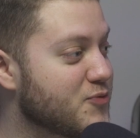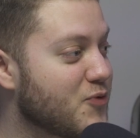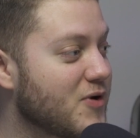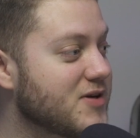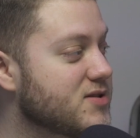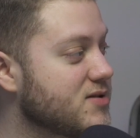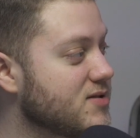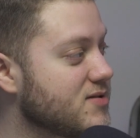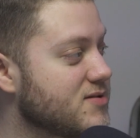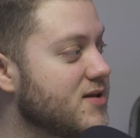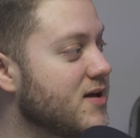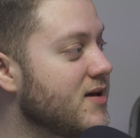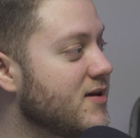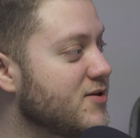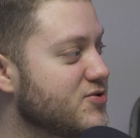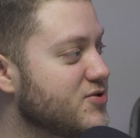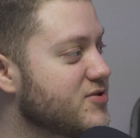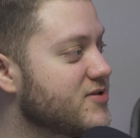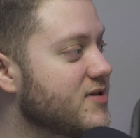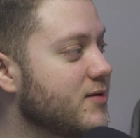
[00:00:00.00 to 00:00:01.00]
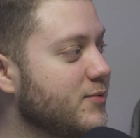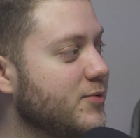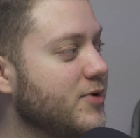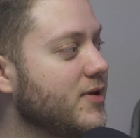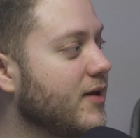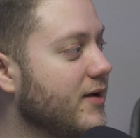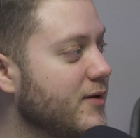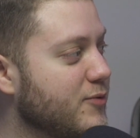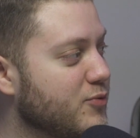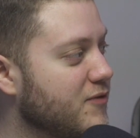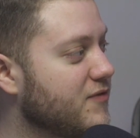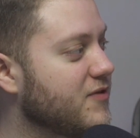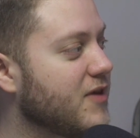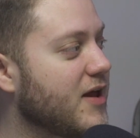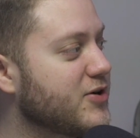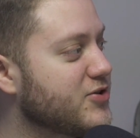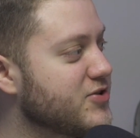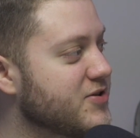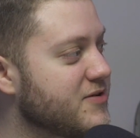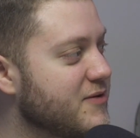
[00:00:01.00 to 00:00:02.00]
the rest of this day is just going to be like
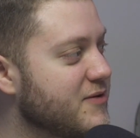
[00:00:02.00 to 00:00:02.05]
reflection.